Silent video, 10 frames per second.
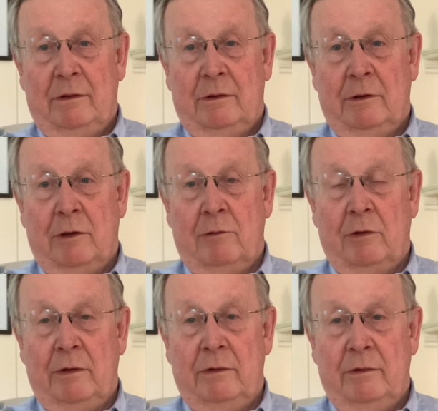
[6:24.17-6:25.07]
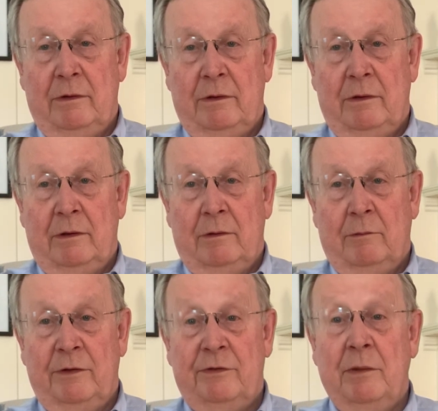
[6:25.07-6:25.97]
go on
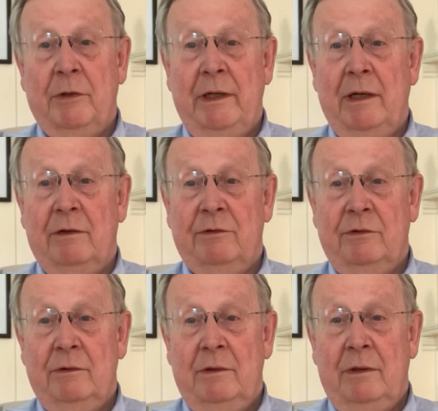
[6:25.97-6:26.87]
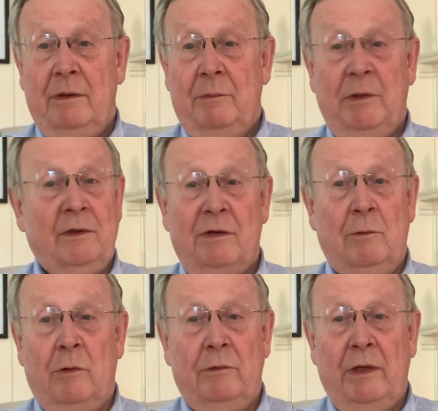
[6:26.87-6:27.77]
with somebody else because I
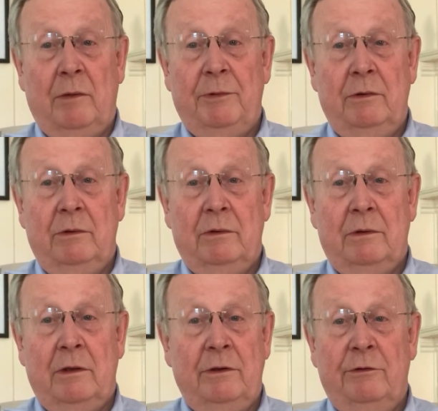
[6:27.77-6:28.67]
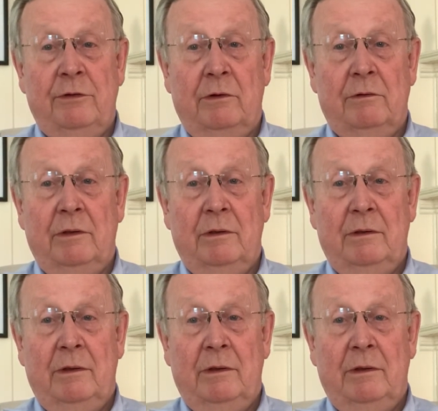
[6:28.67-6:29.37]
won't help you hurt your children.